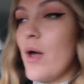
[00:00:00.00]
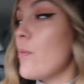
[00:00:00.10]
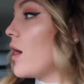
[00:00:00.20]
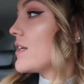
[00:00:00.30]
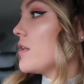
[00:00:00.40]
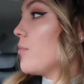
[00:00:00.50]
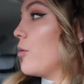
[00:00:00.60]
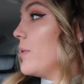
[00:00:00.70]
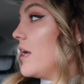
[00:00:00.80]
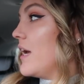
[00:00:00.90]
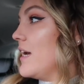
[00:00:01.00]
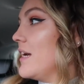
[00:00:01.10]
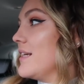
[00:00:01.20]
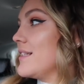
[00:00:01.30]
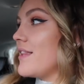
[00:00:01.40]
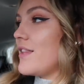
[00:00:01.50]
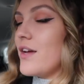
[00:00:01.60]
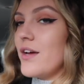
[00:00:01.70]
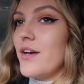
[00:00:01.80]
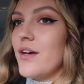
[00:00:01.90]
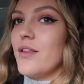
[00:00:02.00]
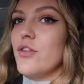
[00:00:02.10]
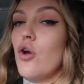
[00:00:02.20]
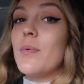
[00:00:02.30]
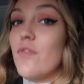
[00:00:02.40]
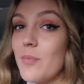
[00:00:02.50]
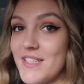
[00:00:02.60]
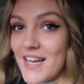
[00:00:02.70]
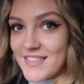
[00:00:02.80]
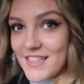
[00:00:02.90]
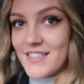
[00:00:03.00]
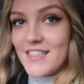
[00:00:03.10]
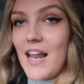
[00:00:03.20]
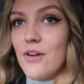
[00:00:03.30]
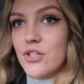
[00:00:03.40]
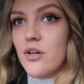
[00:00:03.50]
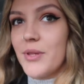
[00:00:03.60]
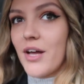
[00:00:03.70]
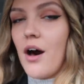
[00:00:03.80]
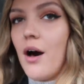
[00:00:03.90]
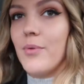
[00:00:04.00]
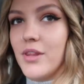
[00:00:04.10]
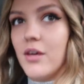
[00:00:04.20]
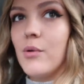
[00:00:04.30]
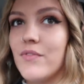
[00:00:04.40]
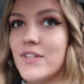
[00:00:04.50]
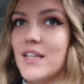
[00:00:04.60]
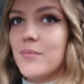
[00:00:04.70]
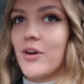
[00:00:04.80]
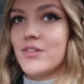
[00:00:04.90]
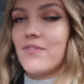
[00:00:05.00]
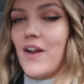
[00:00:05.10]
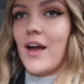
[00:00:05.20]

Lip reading: way it works at the moment is that nobody from the test center is allowed to come in the car with you, obviously, because of